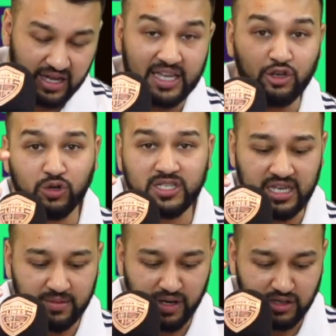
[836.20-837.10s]
in your
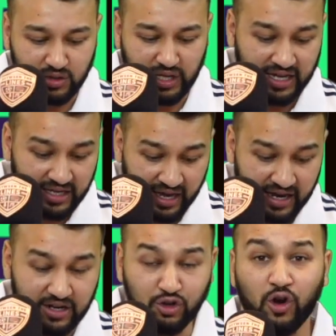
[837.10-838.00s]
team as
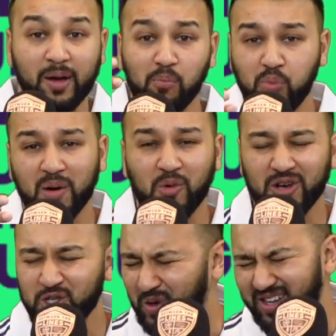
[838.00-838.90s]
again. You got
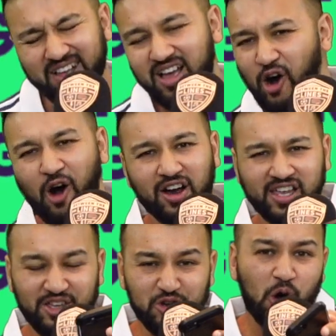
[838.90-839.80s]
Mbeumo as
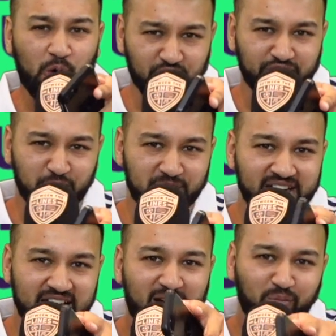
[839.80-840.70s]
Arky. You know what you're
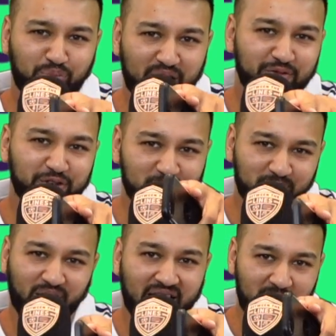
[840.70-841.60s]
doing. Brentford
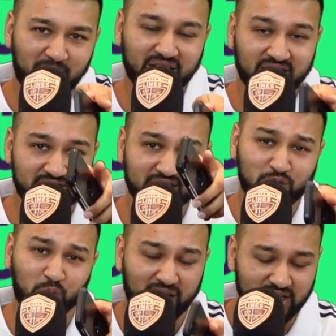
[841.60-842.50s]
and Brighton players. That's
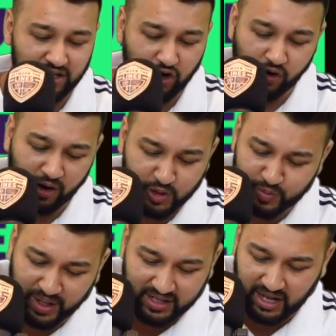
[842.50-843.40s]
the way to go. I
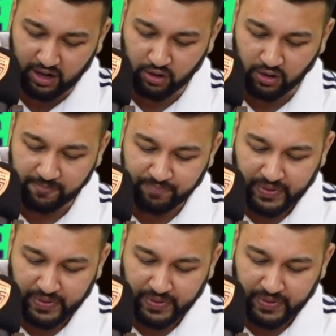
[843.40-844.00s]
respect that a lot.